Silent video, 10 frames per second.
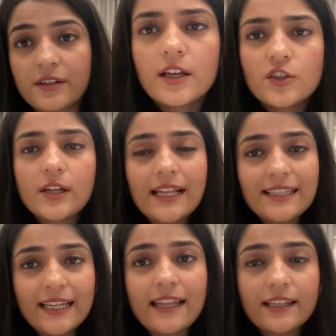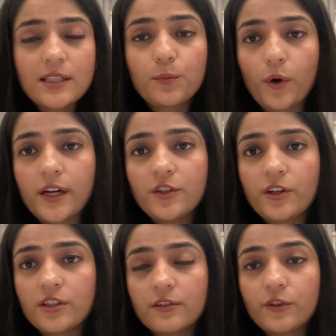So let's say at this point, your
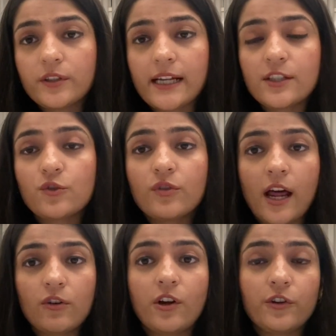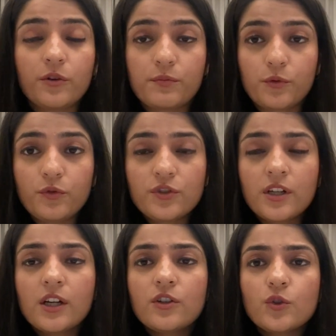interviewer tells you to narrow down your approach
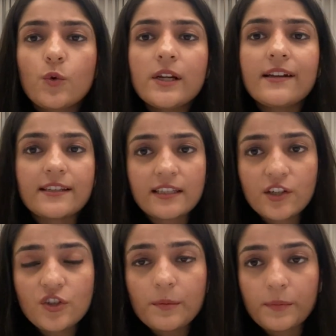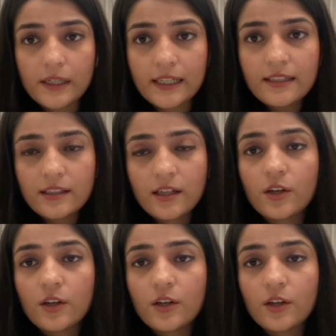to only residential buildings,